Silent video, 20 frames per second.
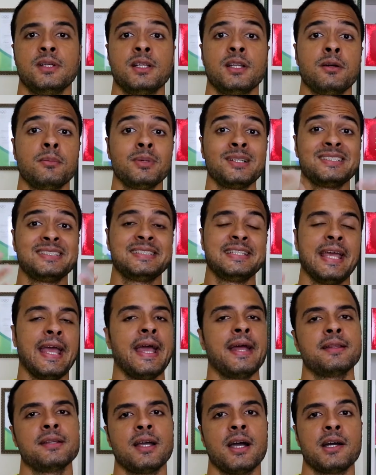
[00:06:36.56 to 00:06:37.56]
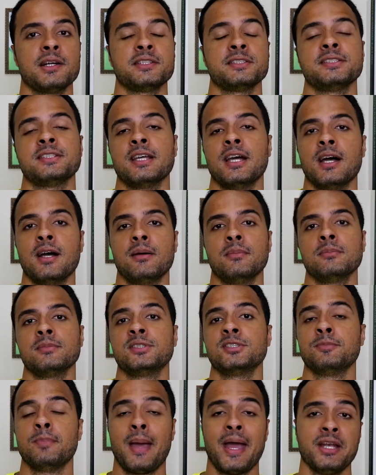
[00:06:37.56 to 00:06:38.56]
number 10 are some
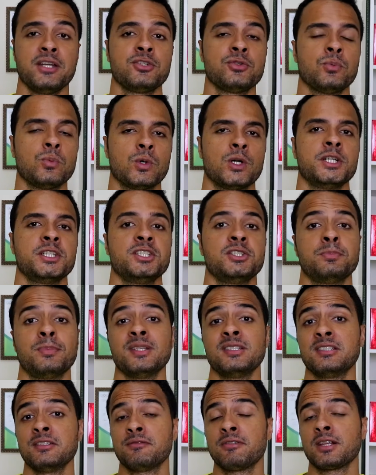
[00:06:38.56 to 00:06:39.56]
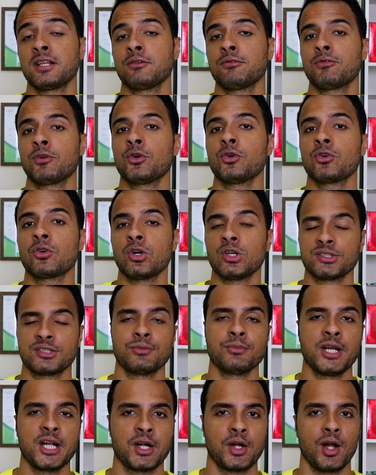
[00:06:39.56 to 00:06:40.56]
Spanish words specifically from Costa
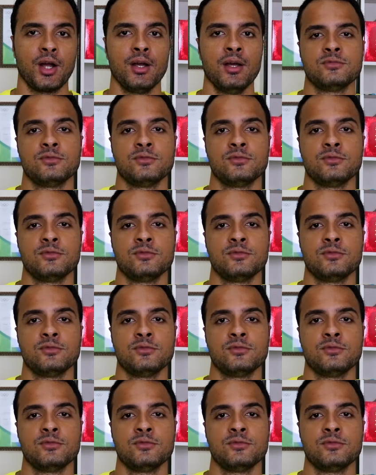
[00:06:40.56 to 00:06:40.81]
Rica.